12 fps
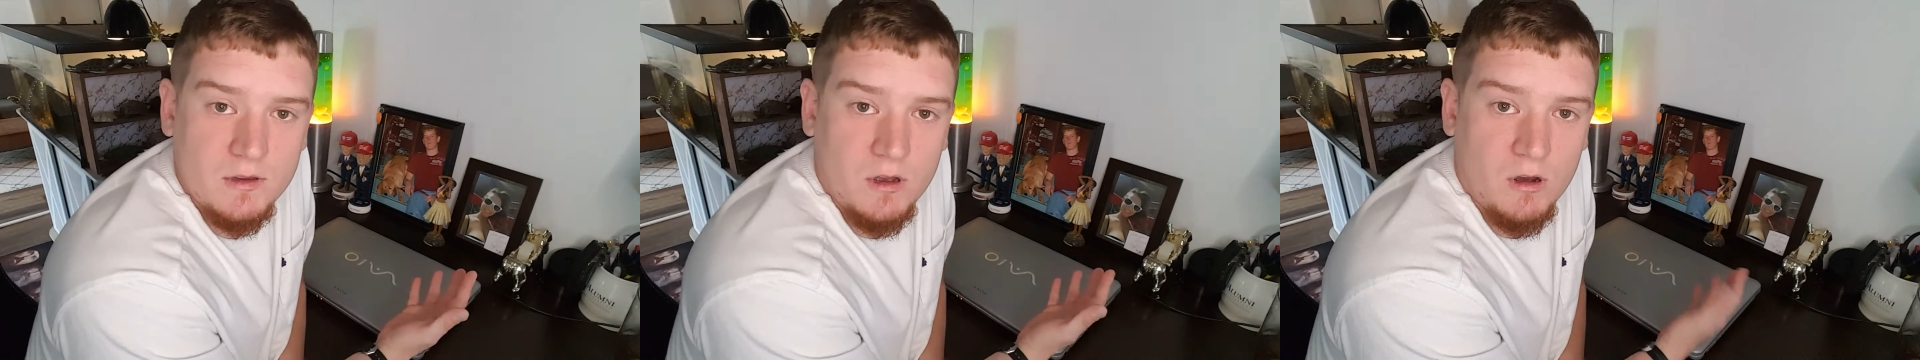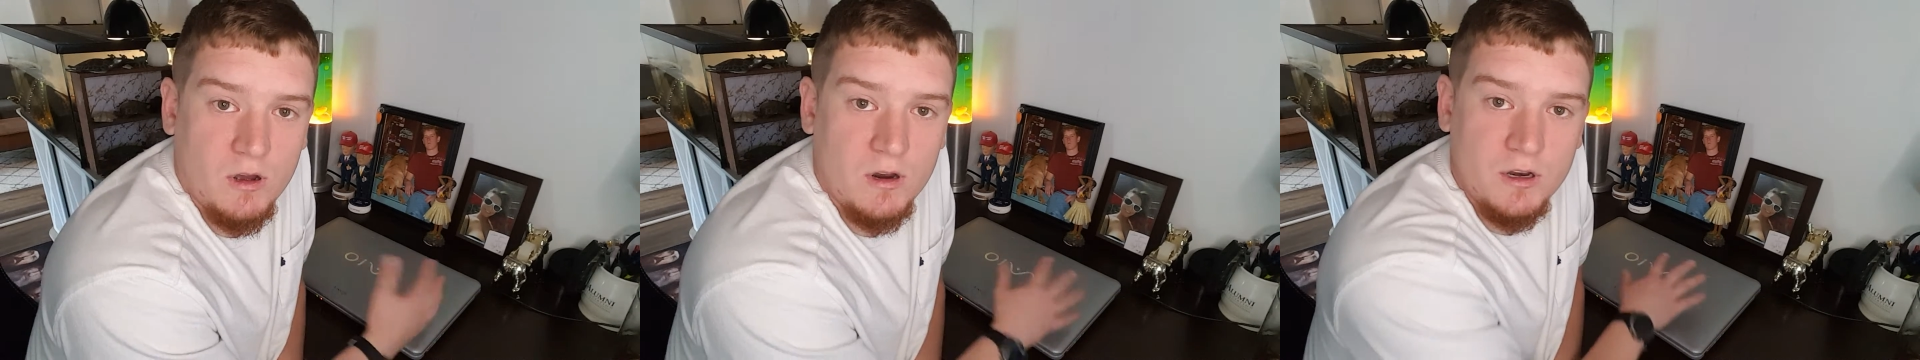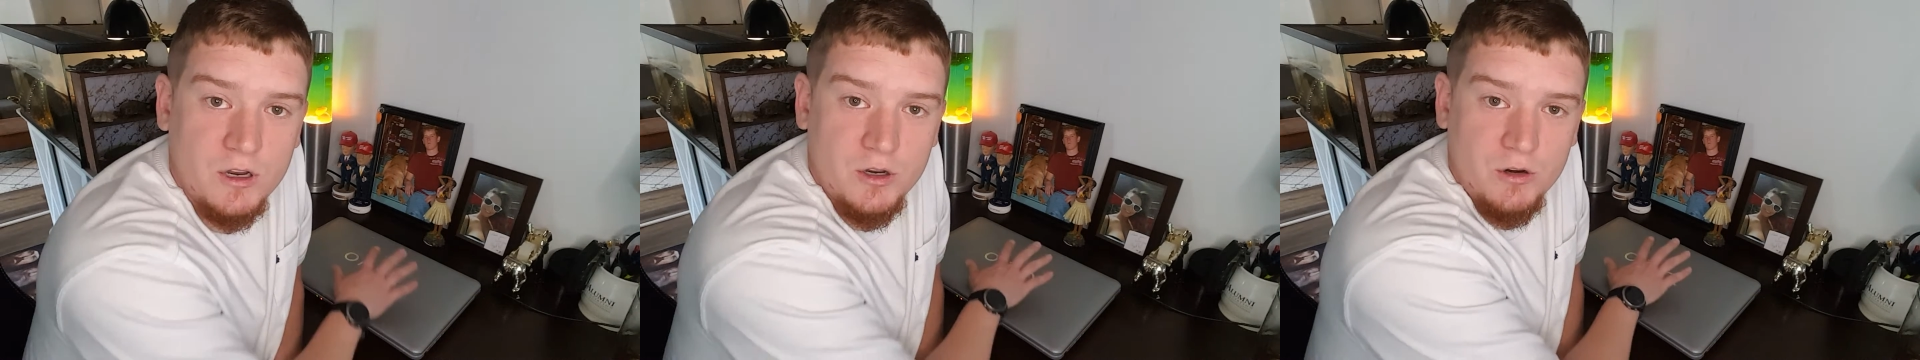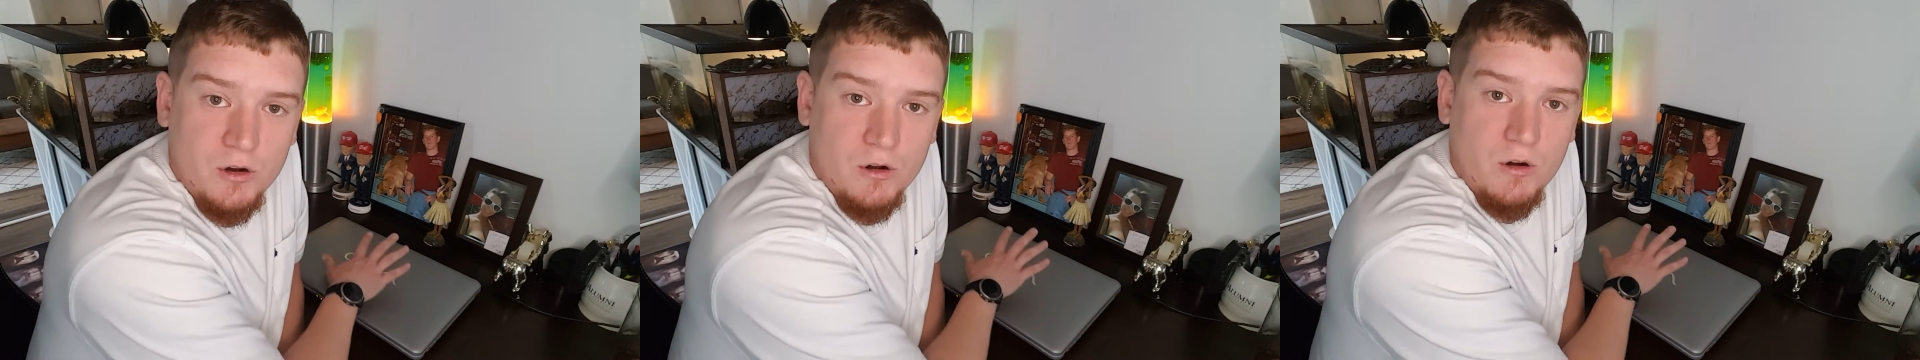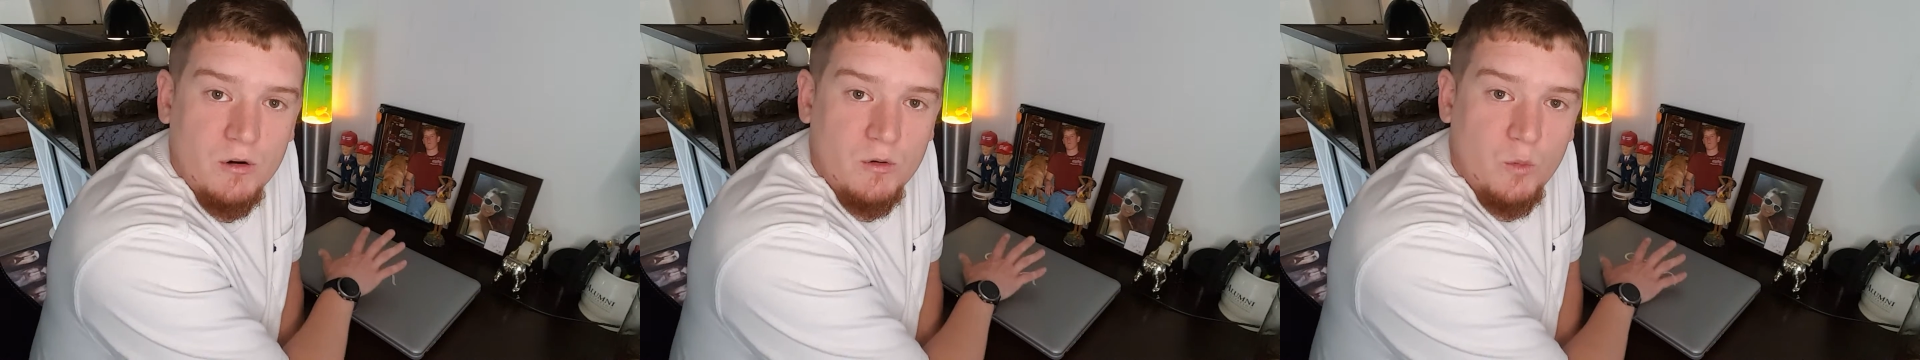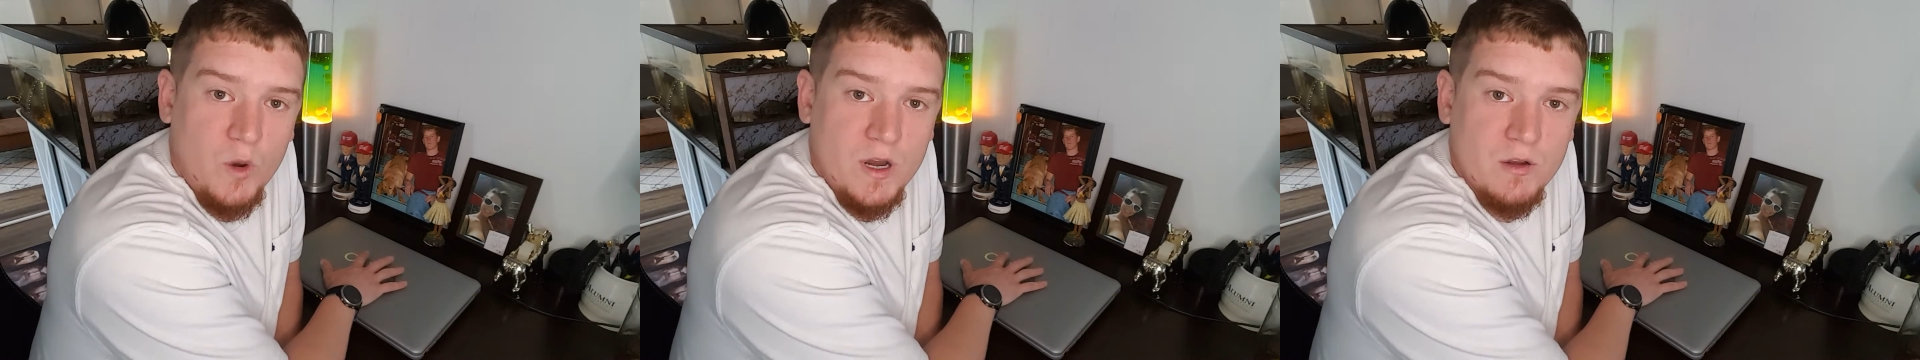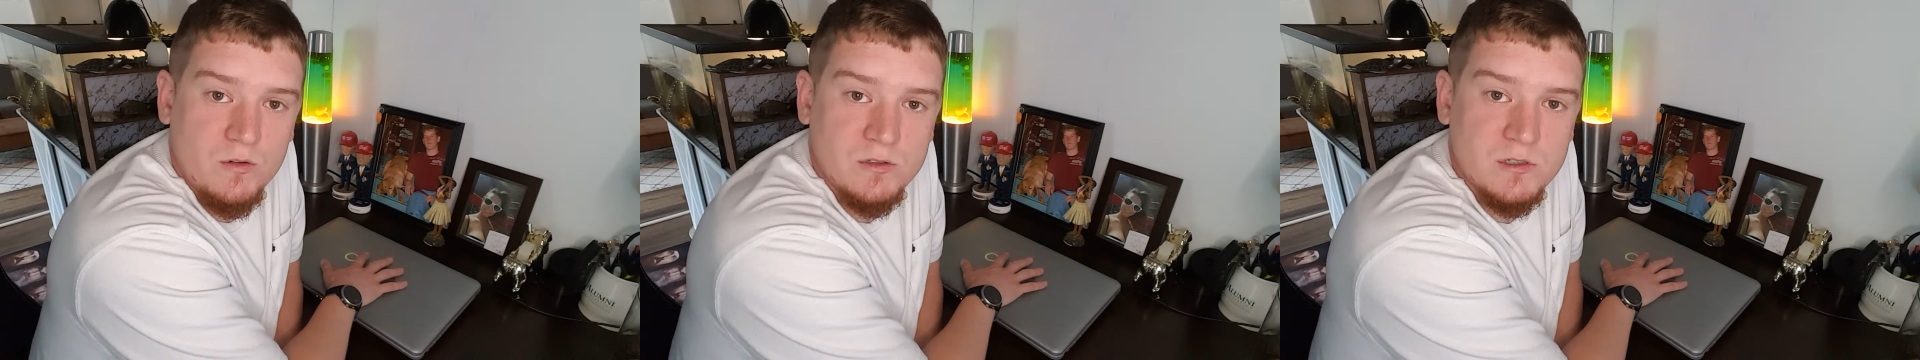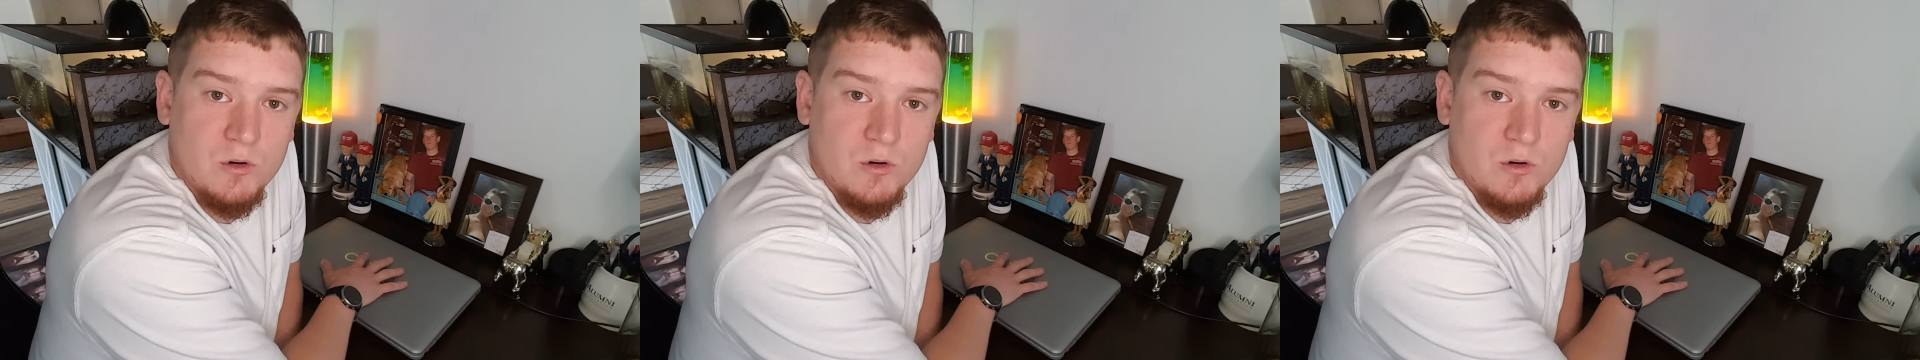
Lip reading: on your Windows